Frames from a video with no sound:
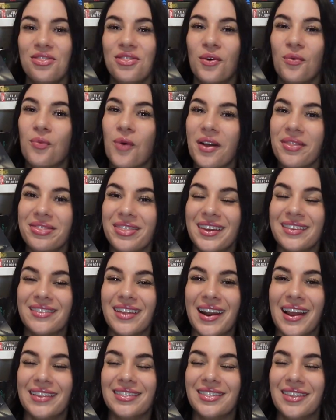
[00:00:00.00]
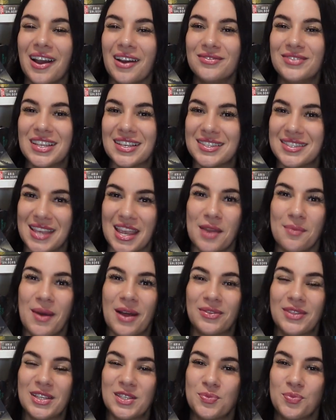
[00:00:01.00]
The one thing that I love to say
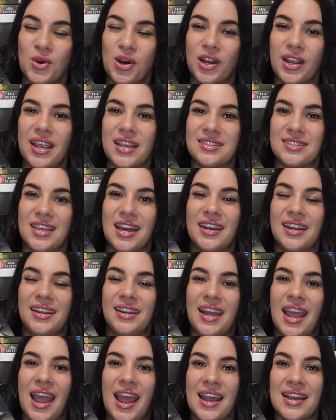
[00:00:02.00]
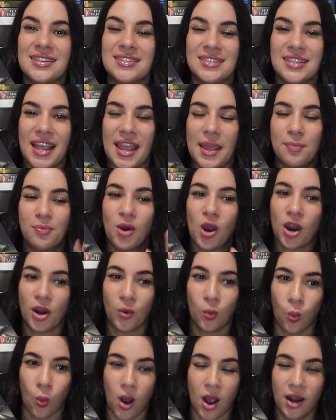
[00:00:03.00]
about this book is that it has a
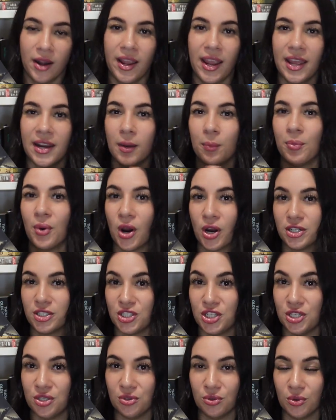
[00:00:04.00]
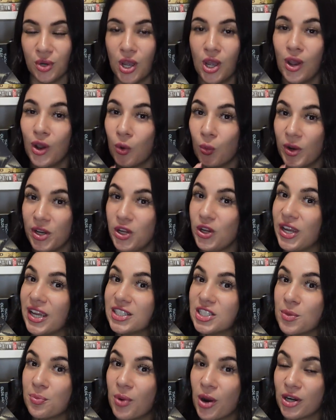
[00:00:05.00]
part 1 and a part 2. When you
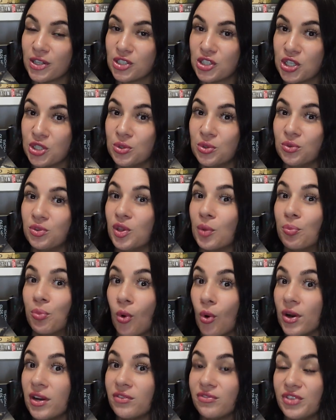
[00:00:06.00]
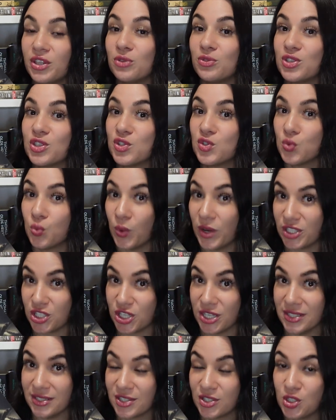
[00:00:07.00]
get to part 2, the point of view
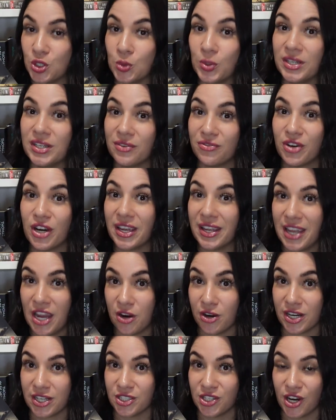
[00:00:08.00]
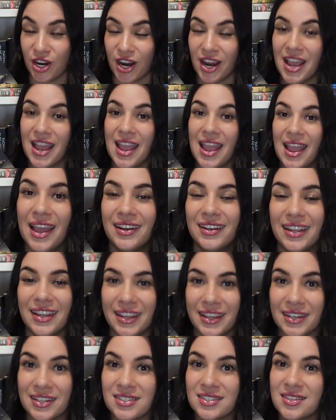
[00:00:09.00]
switches to a different character, and
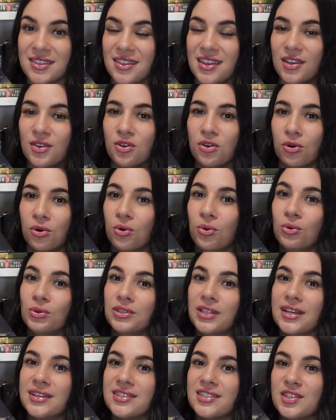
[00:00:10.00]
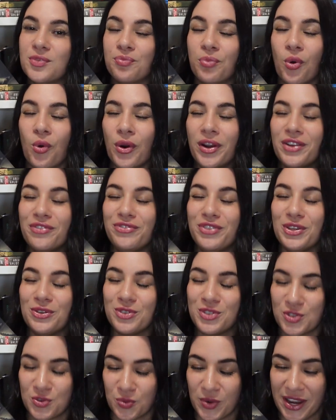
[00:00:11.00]
it is the coolest point of view
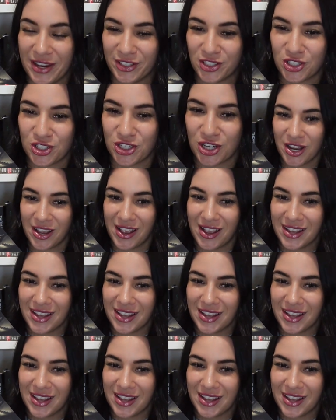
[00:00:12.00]
switch